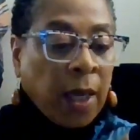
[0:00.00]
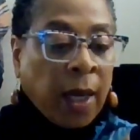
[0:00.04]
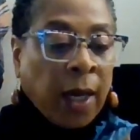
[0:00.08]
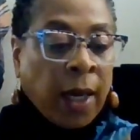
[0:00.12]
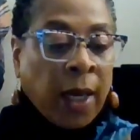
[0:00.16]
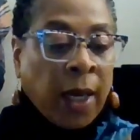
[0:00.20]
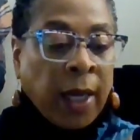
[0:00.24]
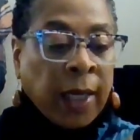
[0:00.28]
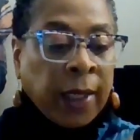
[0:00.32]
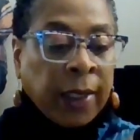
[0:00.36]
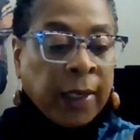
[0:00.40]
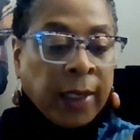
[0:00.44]

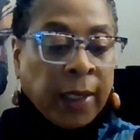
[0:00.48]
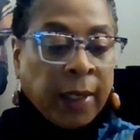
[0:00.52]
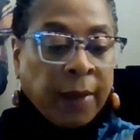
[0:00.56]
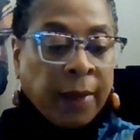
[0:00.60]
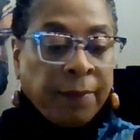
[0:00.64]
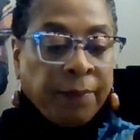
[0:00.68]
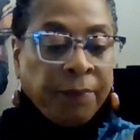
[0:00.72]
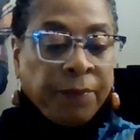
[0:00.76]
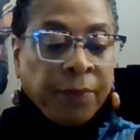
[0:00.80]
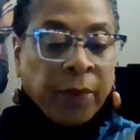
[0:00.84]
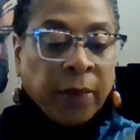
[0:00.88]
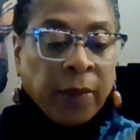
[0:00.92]
Huntley,
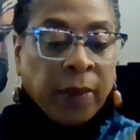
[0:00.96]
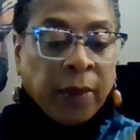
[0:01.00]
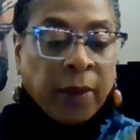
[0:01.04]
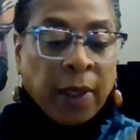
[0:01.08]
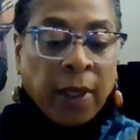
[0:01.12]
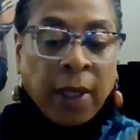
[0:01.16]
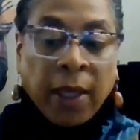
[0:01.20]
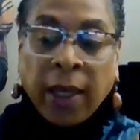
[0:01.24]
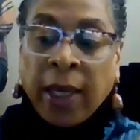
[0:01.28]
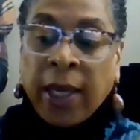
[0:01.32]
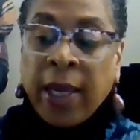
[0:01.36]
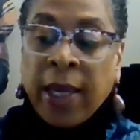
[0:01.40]

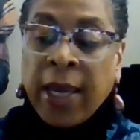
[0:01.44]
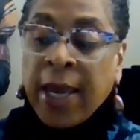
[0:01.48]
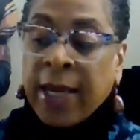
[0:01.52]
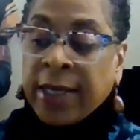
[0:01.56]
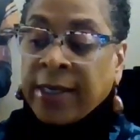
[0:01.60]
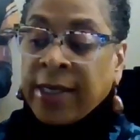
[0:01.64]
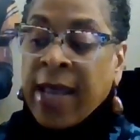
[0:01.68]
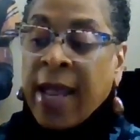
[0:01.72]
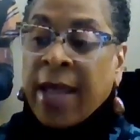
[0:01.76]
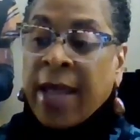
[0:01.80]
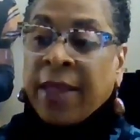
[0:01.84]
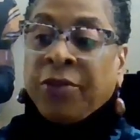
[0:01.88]
he
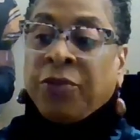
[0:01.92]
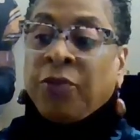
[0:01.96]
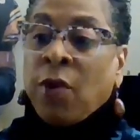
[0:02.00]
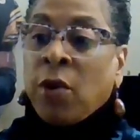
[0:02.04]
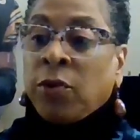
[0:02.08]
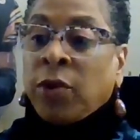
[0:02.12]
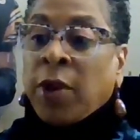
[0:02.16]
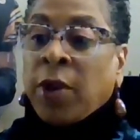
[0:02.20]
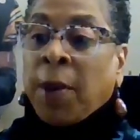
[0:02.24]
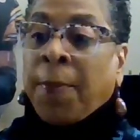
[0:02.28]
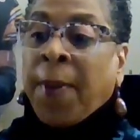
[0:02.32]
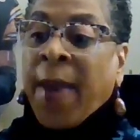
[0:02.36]
has not
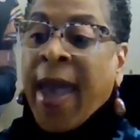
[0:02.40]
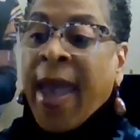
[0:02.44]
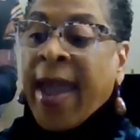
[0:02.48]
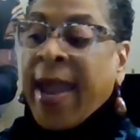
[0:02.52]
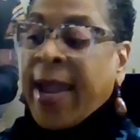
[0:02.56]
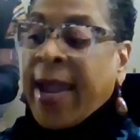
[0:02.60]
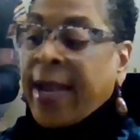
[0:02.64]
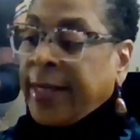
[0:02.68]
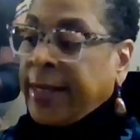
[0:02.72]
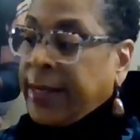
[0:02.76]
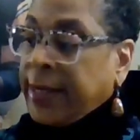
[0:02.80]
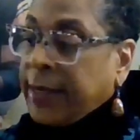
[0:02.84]
thrown a
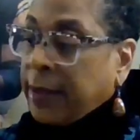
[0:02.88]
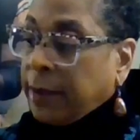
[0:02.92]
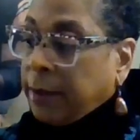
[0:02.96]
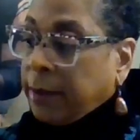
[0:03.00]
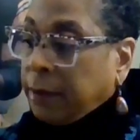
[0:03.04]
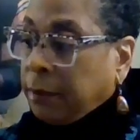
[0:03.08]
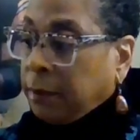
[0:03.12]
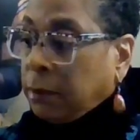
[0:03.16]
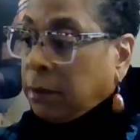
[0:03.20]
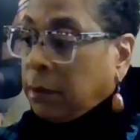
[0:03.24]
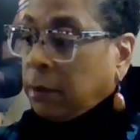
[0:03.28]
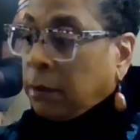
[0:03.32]
pass.
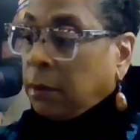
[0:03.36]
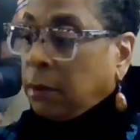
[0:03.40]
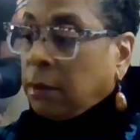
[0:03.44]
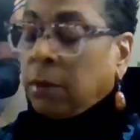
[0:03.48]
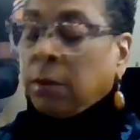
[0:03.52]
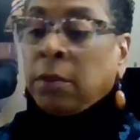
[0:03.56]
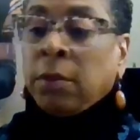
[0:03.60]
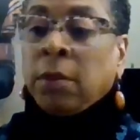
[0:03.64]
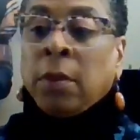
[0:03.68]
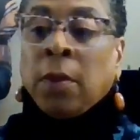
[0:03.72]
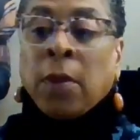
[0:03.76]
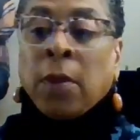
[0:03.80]

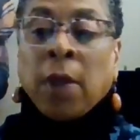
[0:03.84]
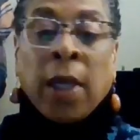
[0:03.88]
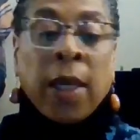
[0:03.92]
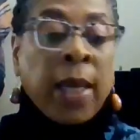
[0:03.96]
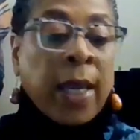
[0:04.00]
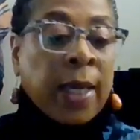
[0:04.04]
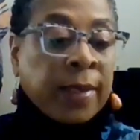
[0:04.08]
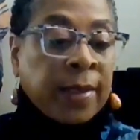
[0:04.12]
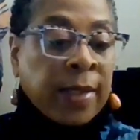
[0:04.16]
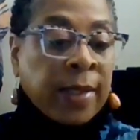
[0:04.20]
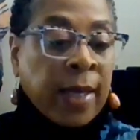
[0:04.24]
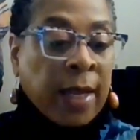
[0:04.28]
He
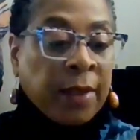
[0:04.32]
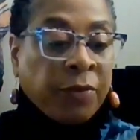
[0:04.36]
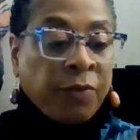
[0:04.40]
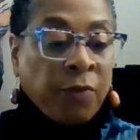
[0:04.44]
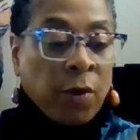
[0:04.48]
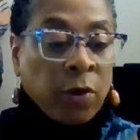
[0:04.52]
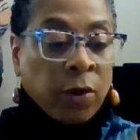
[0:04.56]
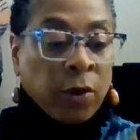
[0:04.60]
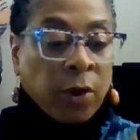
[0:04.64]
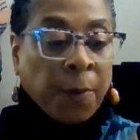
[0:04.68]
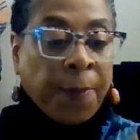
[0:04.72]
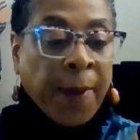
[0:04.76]
has not
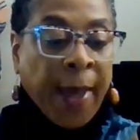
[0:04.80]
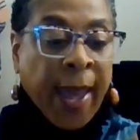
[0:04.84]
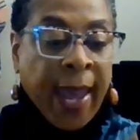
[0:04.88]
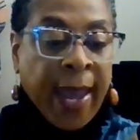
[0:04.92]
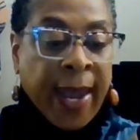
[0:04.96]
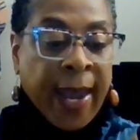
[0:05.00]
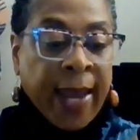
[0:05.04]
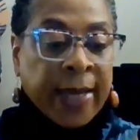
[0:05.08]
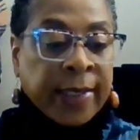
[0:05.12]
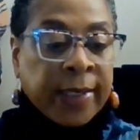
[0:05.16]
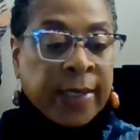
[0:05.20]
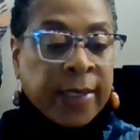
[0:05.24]
thrown a
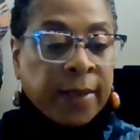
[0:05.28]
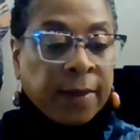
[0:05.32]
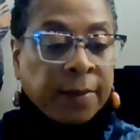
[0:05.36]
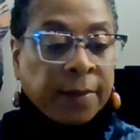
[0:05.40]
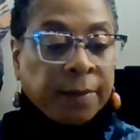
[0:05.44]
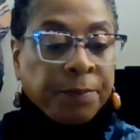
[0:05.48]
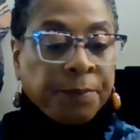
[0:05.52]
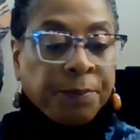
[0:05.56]
pass.